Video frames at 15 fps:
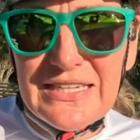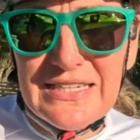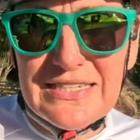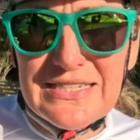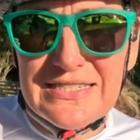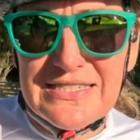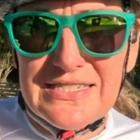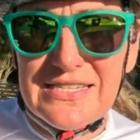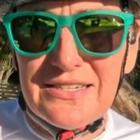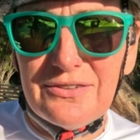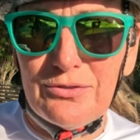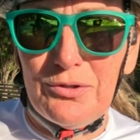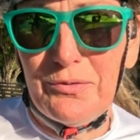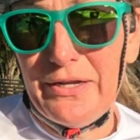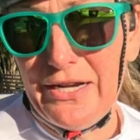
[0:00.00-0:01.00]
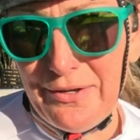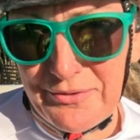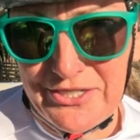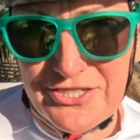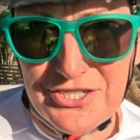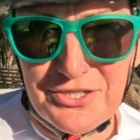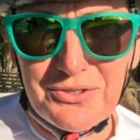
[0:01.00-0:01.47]
is, well, what I'm
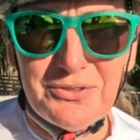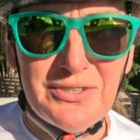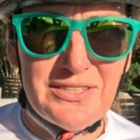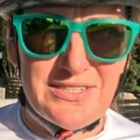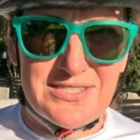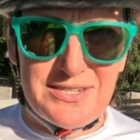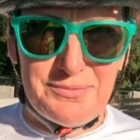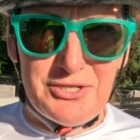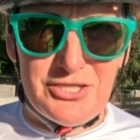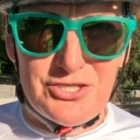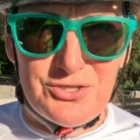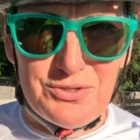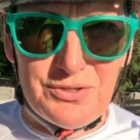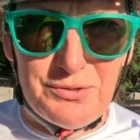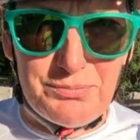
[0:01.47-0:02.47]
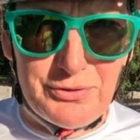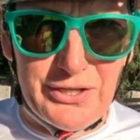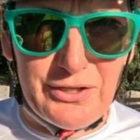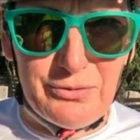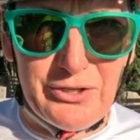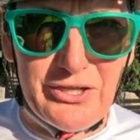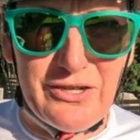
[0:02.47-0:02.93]
gonna do is I'm gonna do a
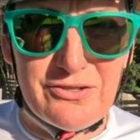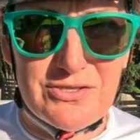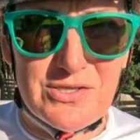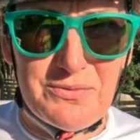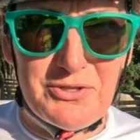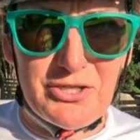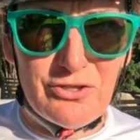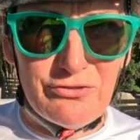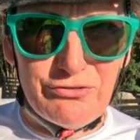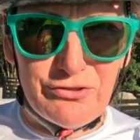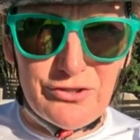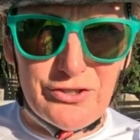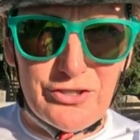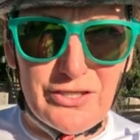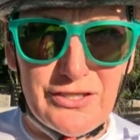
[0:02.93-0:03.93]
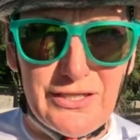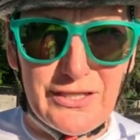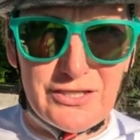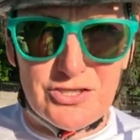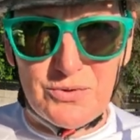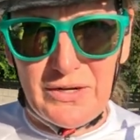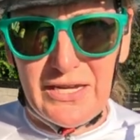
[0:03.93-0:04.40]
brick workout. So I'm gonna go for a
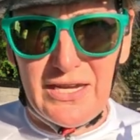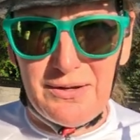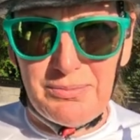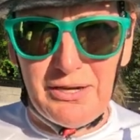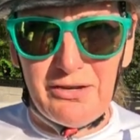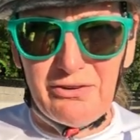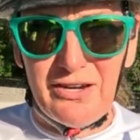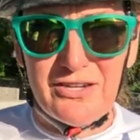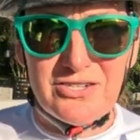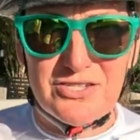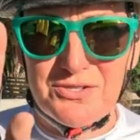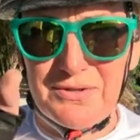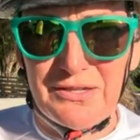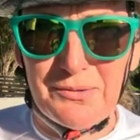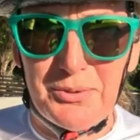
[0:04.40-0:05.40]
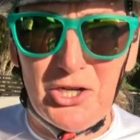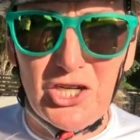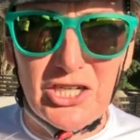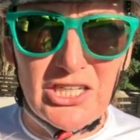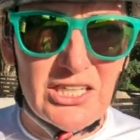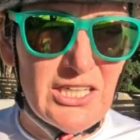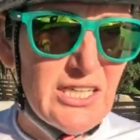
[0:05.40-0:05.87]
20K bike ride just around the
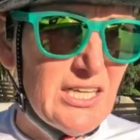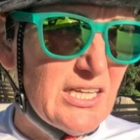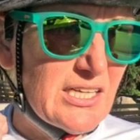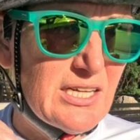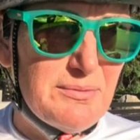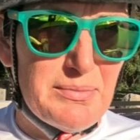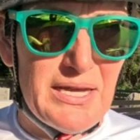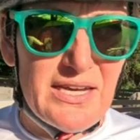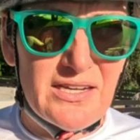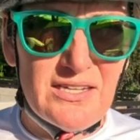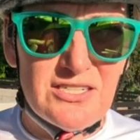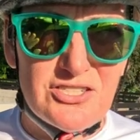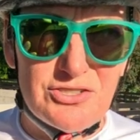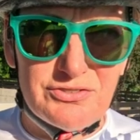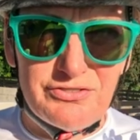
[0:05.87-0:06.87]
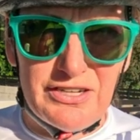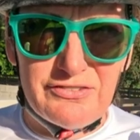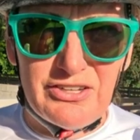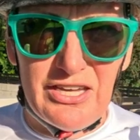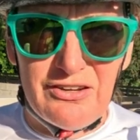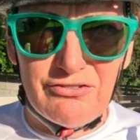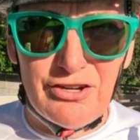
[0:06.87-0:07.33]
park, come back, do a
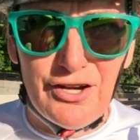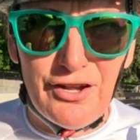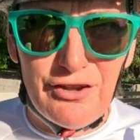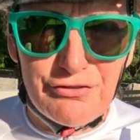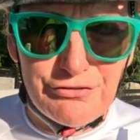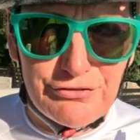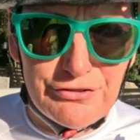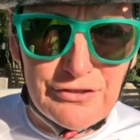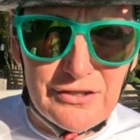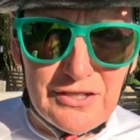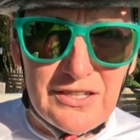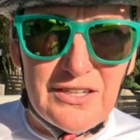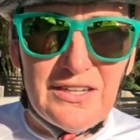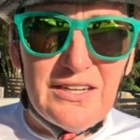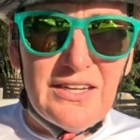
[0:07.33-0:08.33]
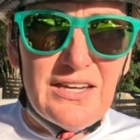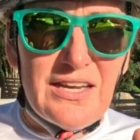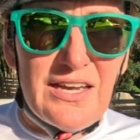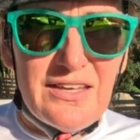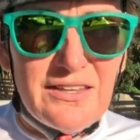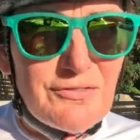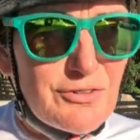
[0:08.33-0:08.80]
5K runoff,
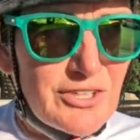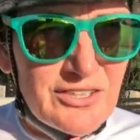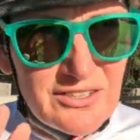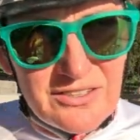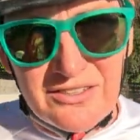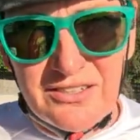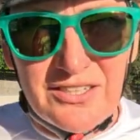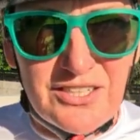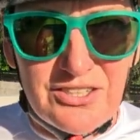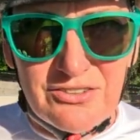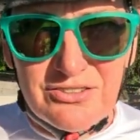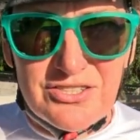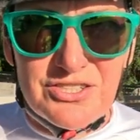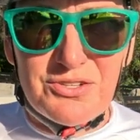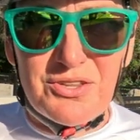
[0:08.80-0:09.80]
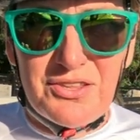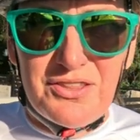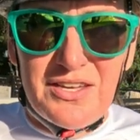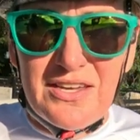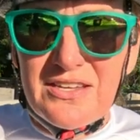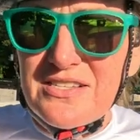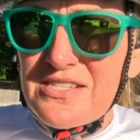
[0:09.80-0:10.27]
and then we're gonna, you know, do the
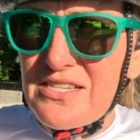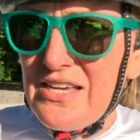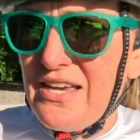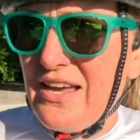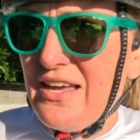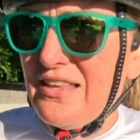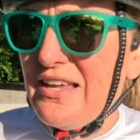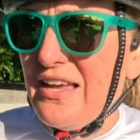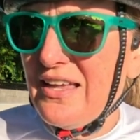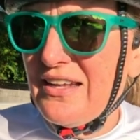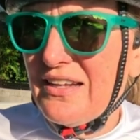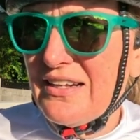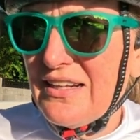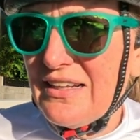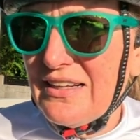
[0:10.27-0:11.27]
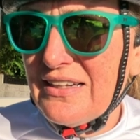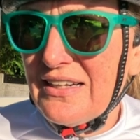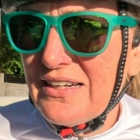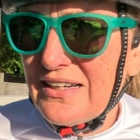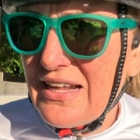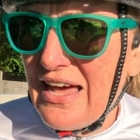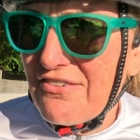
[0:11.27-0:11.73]
things. And then
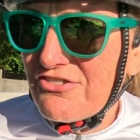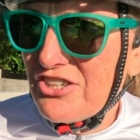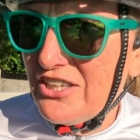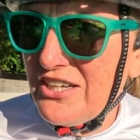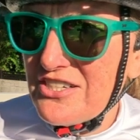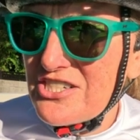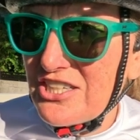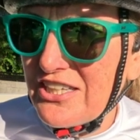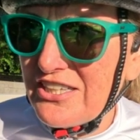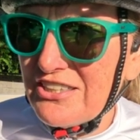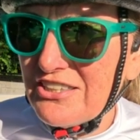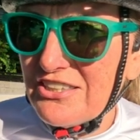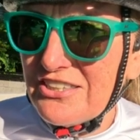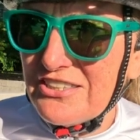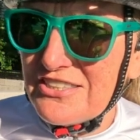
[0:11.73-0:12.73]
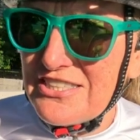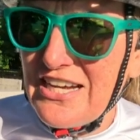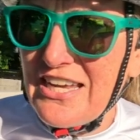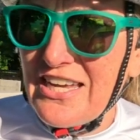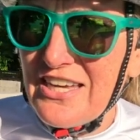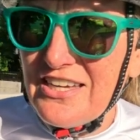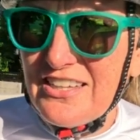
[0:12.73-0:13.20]
after lunch, later
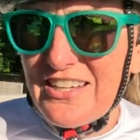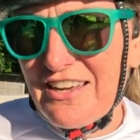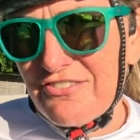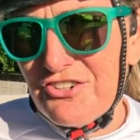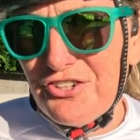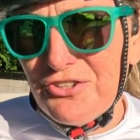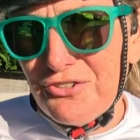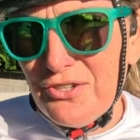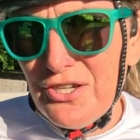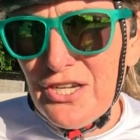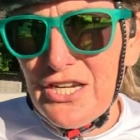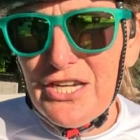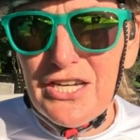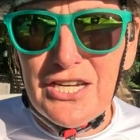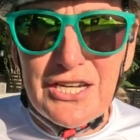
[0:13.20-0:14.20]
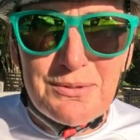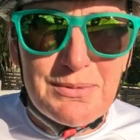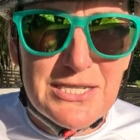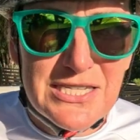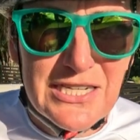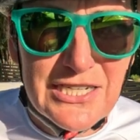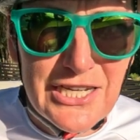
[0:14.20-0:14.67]
today in the afternoon,
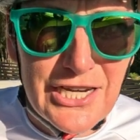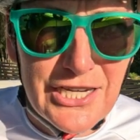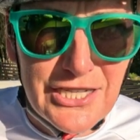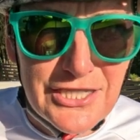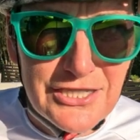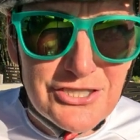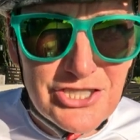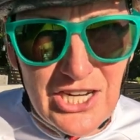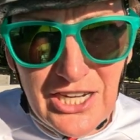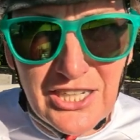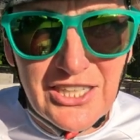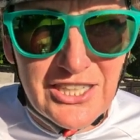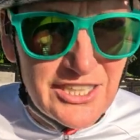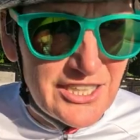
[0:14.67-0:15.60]
my son and I, Jack,